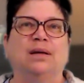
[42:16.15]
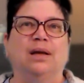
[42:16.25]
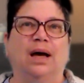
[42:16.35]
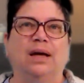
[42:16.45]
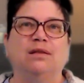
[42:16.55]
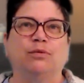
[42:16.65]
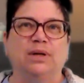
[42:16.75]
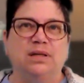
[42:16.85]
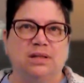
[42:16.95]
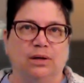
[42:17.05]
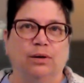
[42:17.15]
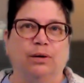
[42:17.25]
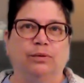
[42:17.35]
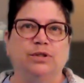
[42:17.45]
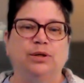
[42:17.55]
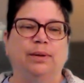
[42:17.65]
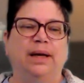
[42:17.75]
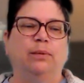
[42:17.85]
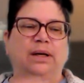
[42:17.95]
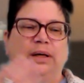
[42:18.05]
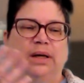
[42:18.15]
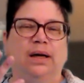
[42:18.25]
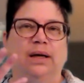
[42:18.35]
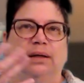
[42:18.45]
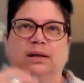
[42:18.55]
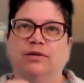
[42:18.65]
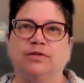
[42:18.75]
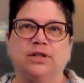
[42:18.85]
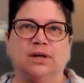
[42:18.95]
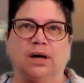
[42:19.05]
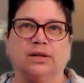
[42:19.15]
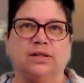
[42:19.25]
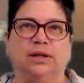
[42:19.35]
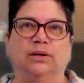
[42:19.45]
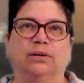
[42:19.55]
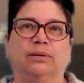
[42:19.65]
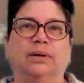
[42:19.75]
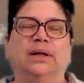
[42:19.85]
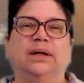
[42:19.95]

nine three zero two eight one nine. Love to talk to you.